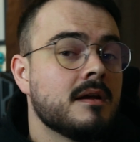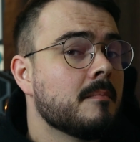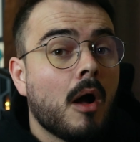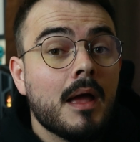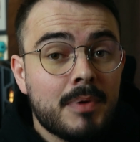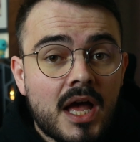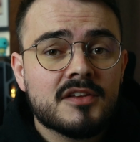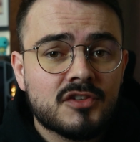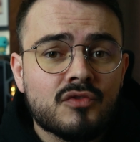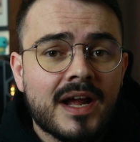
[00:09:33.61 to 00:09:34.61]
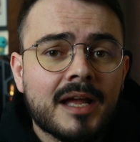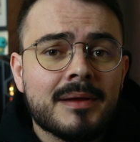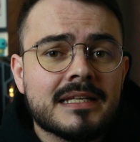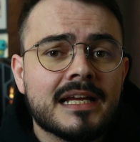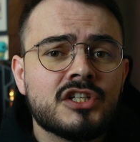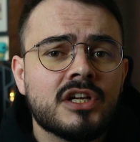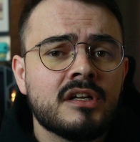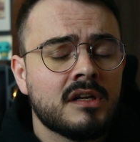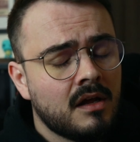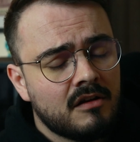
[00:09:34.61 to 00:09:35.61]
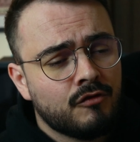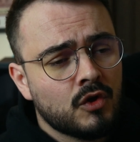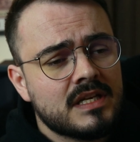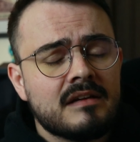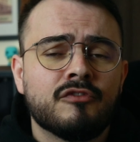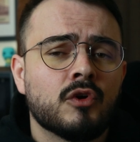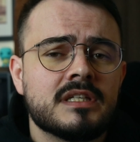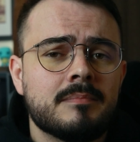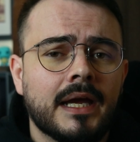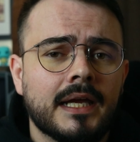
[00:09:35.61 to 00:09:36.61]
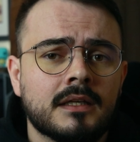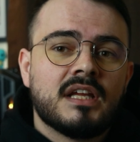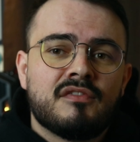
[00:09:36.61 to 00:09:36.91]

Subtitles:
My personal recommendation, 1440p.